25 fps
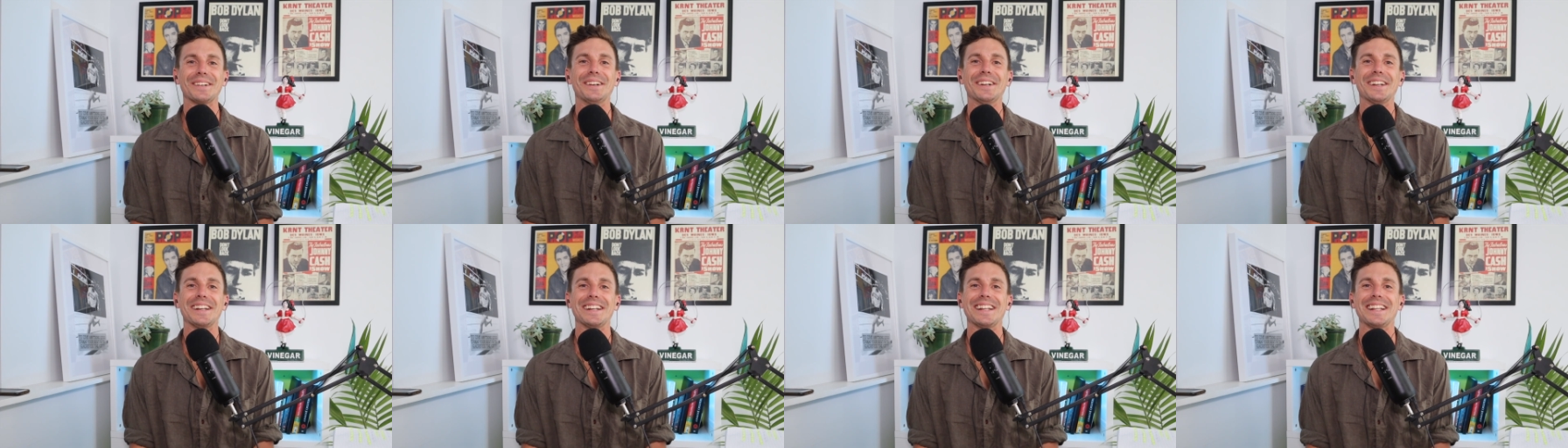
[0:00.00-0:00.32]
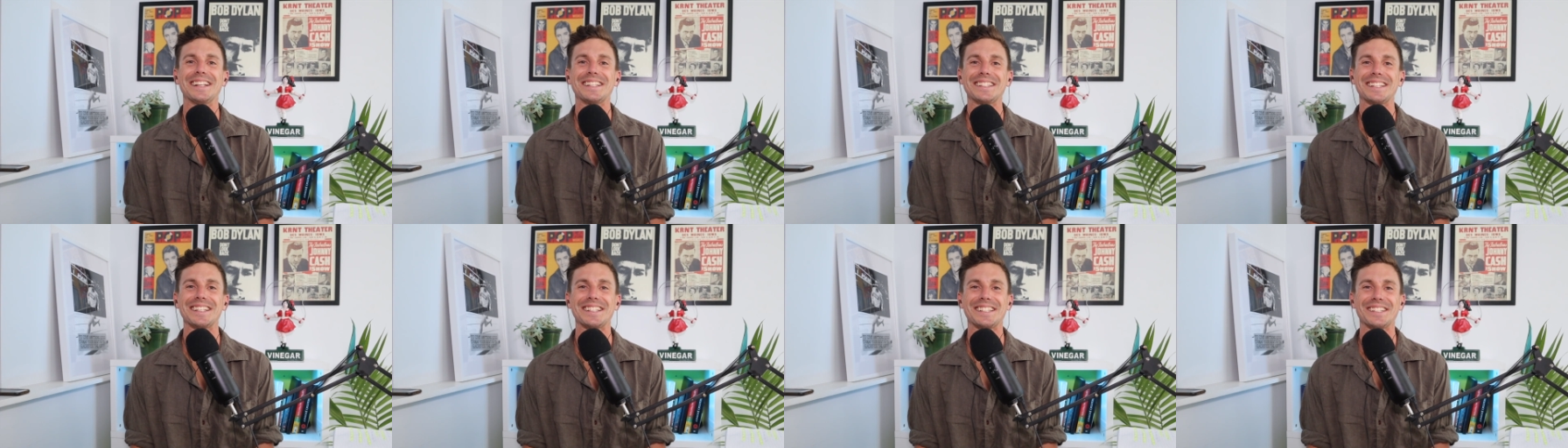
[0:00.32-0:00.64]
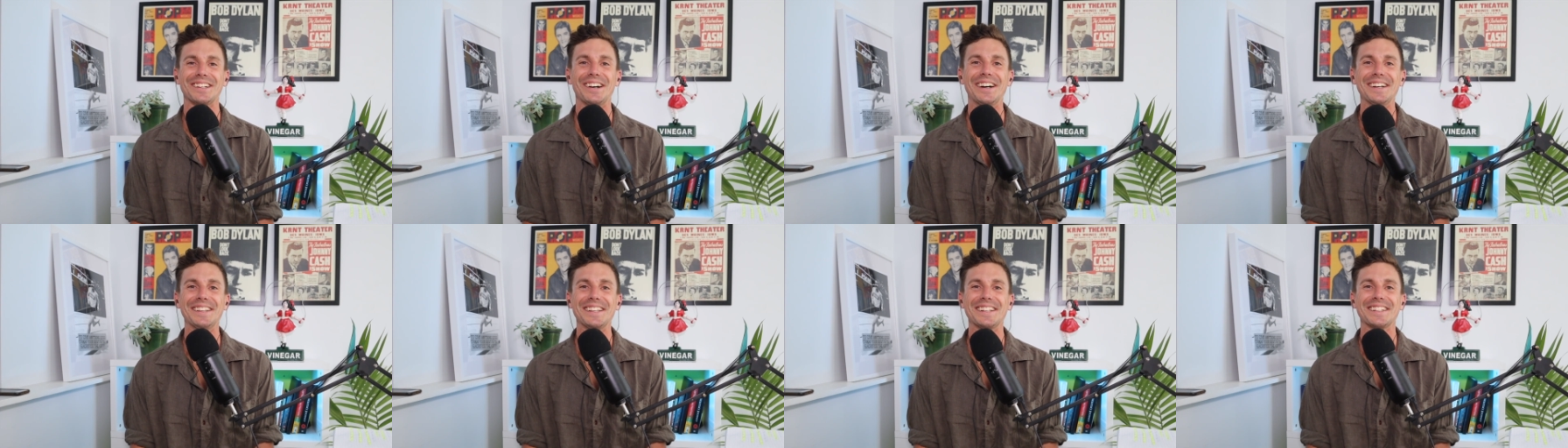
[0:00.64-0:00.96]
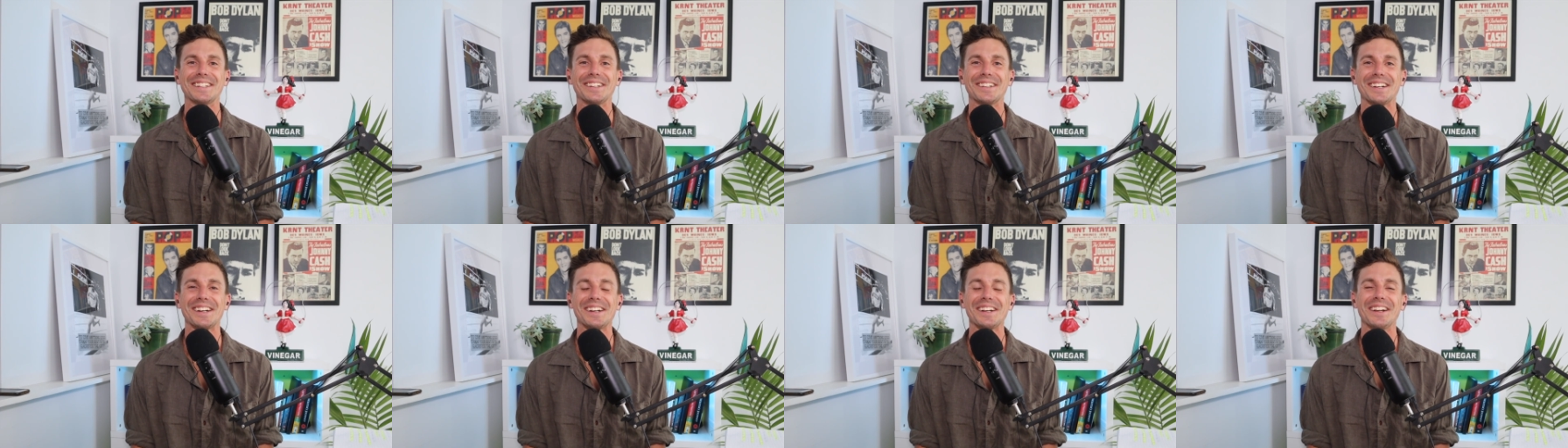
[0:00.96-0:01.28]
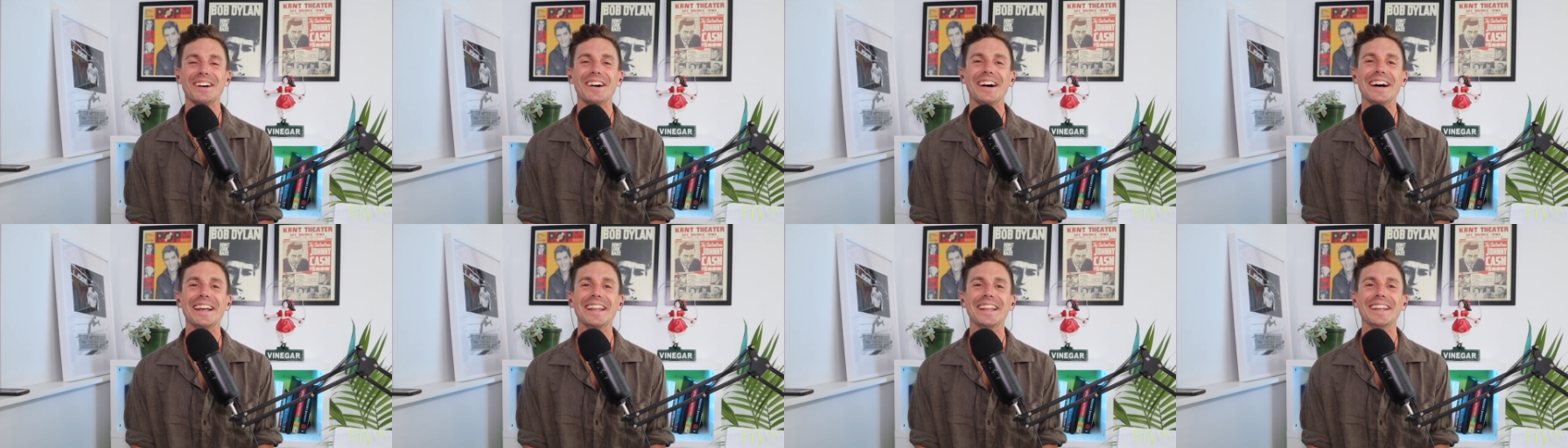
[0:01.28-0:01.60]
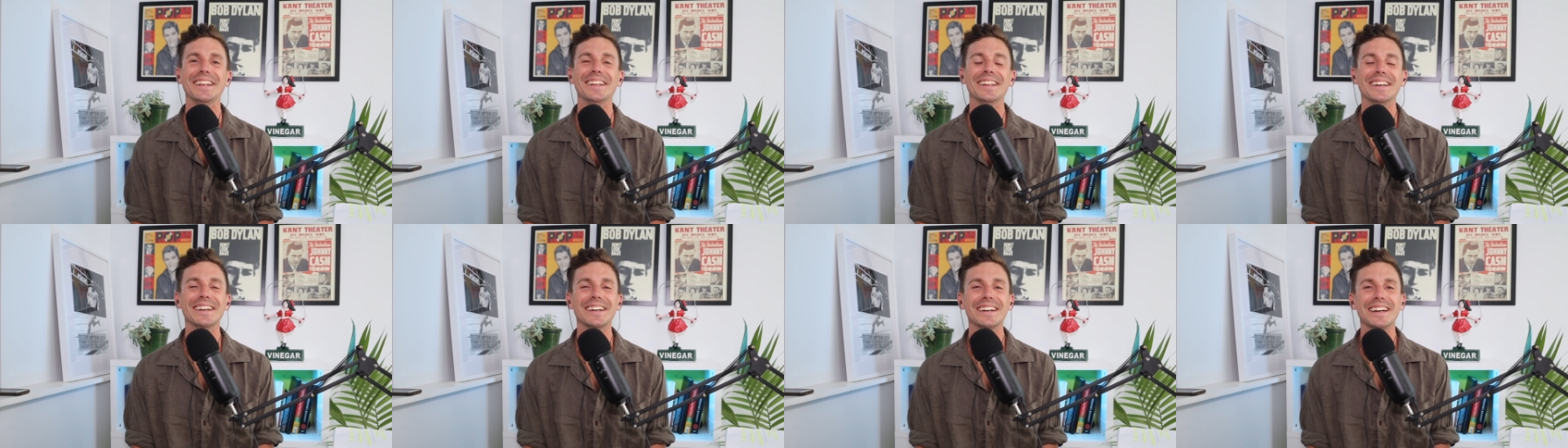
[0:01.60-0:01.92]
wanted us to sign the dotted line
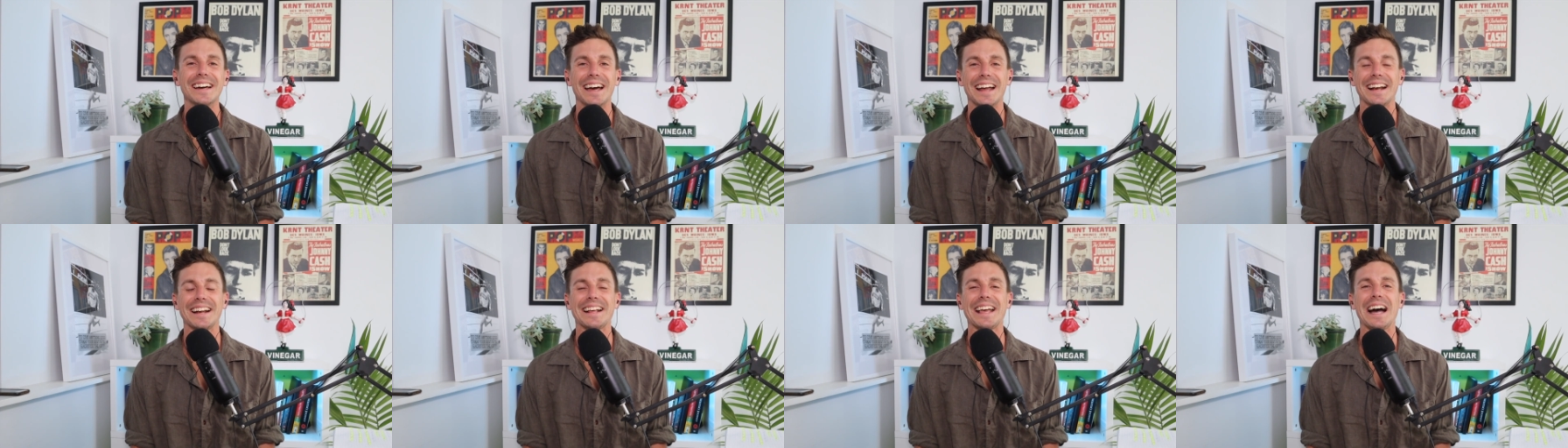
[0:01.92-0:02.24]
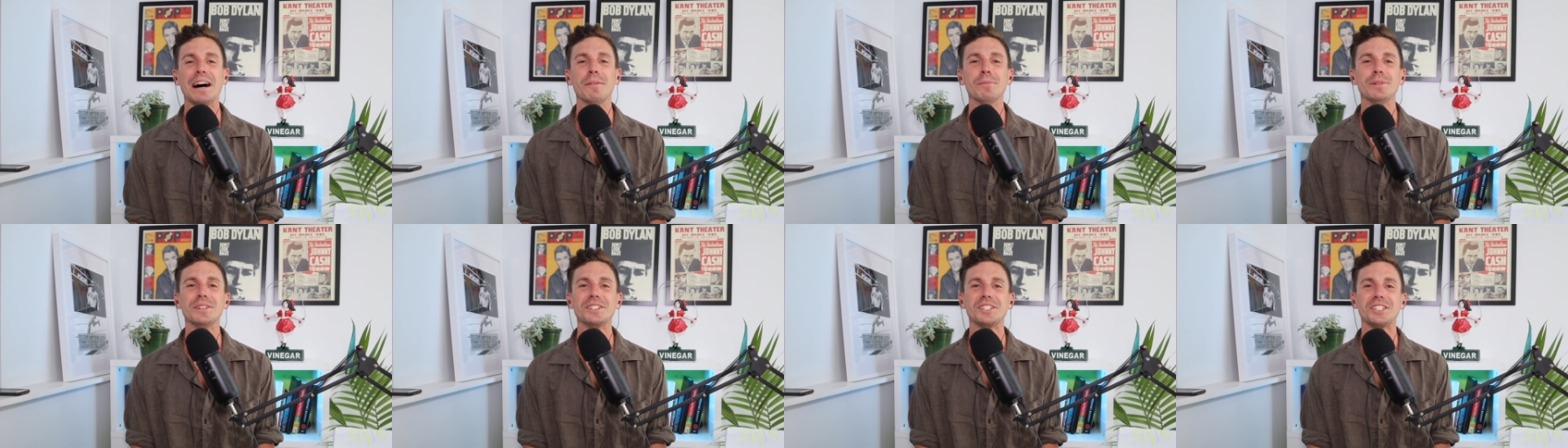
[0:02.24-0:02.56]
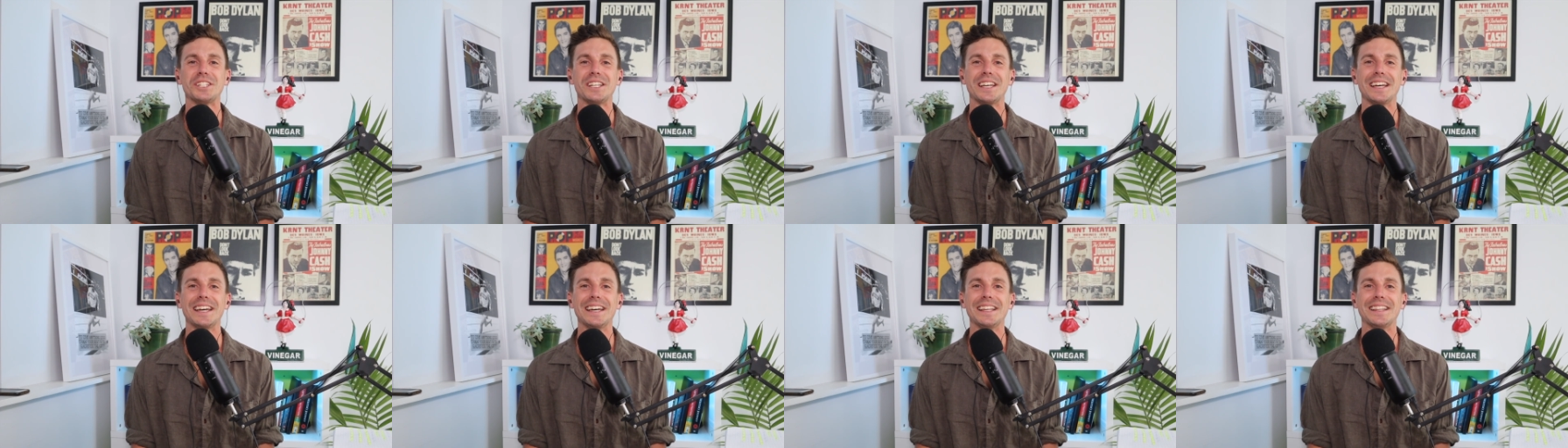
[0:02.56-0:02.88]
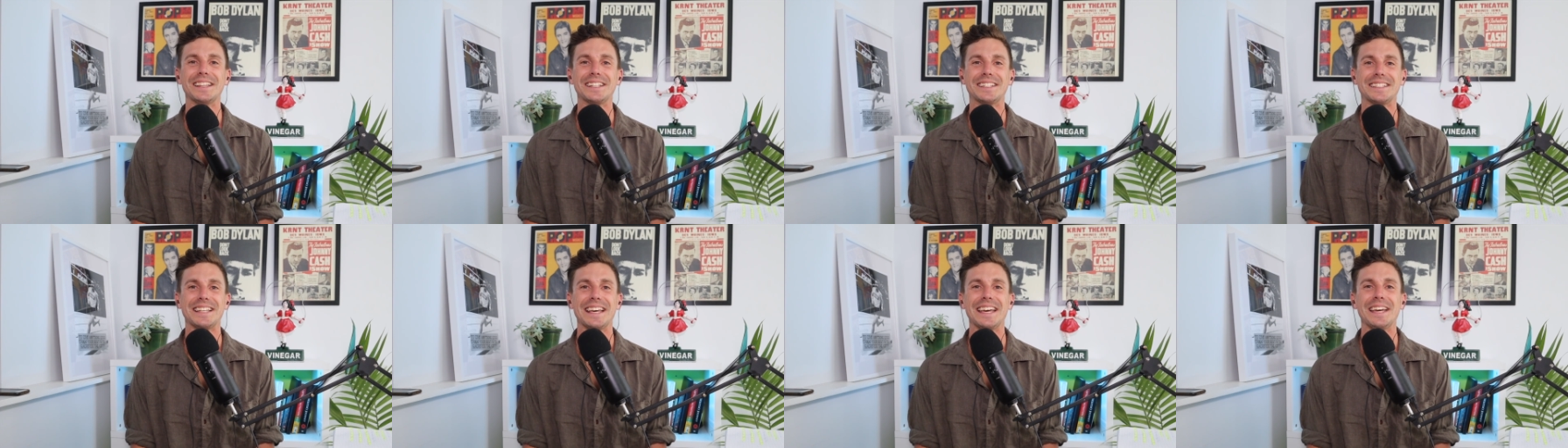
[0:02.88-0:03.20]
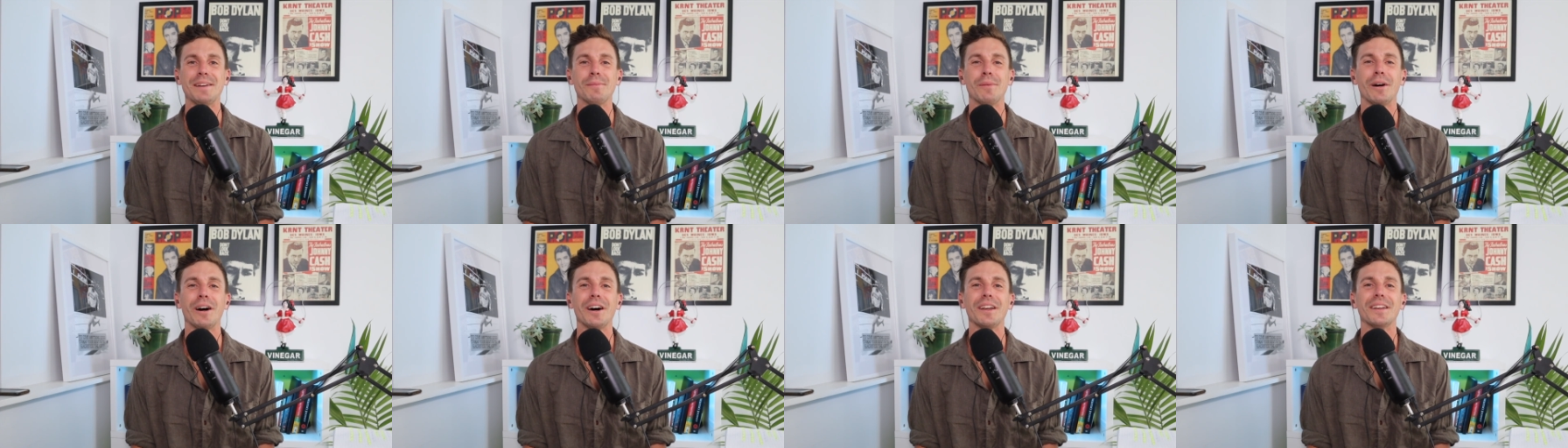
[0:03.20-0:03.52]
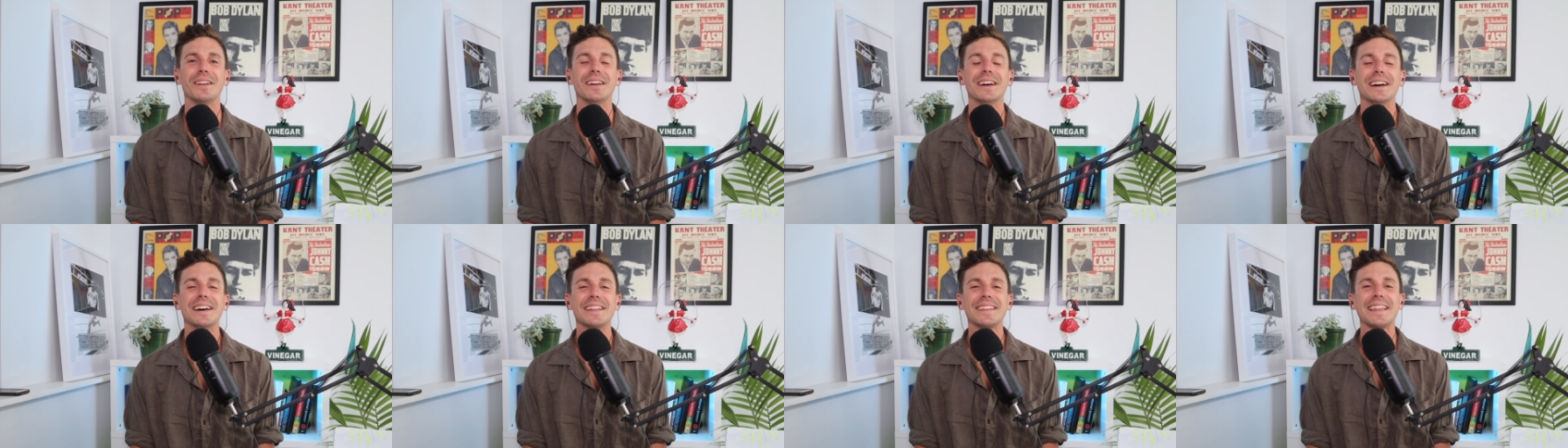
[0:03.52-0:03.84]
and, and come and cheer the team
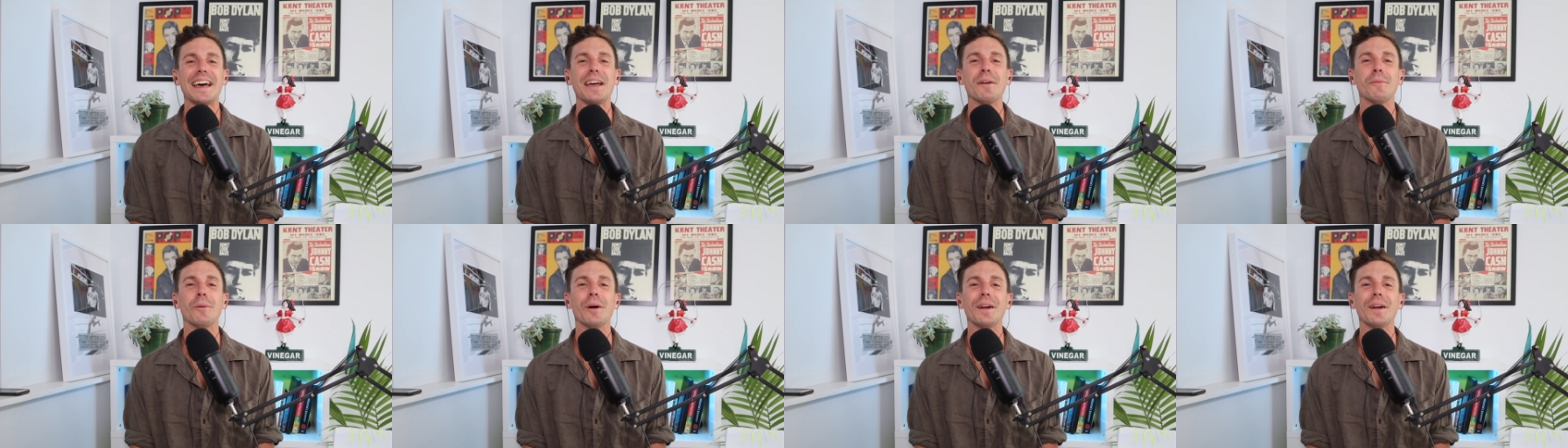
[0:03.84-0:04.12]
on. They